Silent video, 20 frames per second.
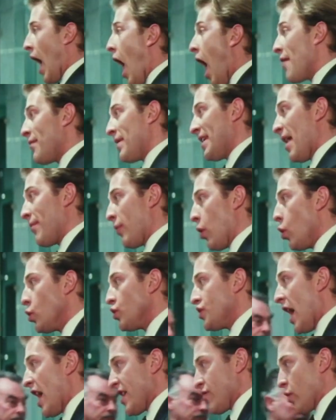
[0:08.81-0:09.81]
Look, I've been
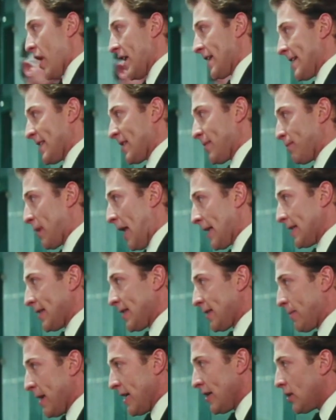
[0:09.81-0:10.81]
up all night writing his
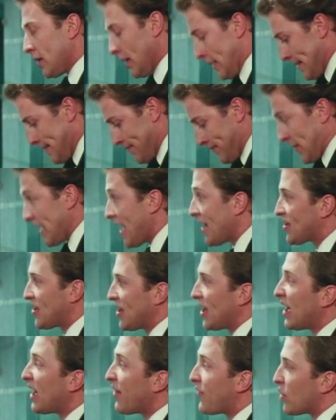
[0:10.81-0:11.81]
bloody speech.
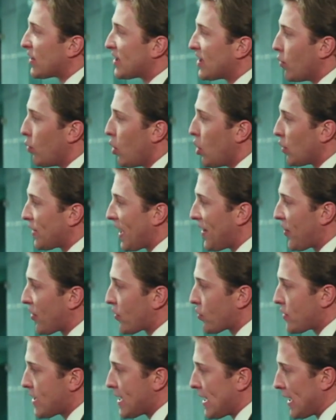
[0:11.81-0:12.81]
He has to deliver it to the world
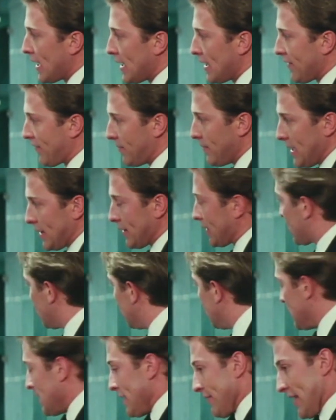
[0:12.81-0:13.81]
in 3.5
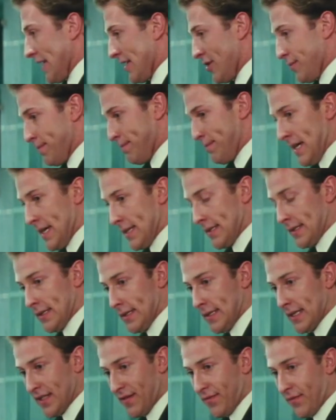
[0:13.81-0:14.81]
minutes. That old
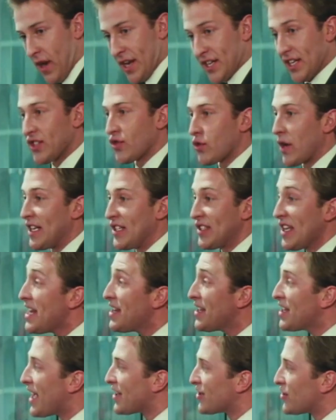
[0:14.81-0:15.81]
bastard doesn't front
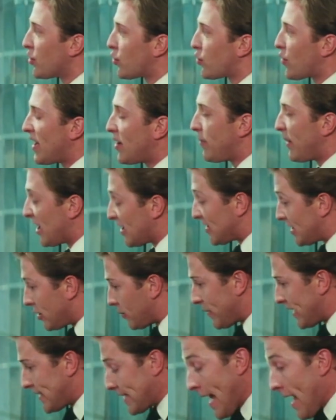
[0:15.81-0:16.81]
Australia's international credibility.